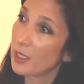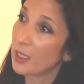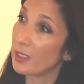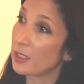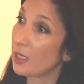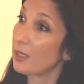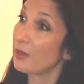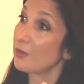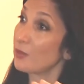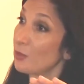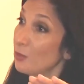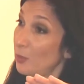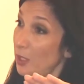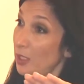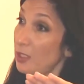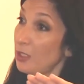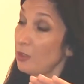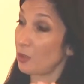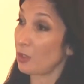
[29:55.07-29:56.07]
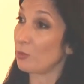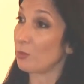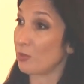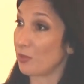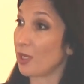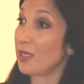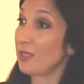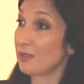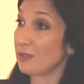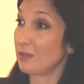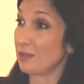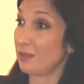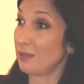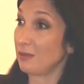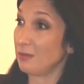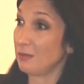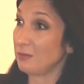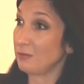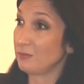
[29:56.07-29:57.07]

And either way, you could price it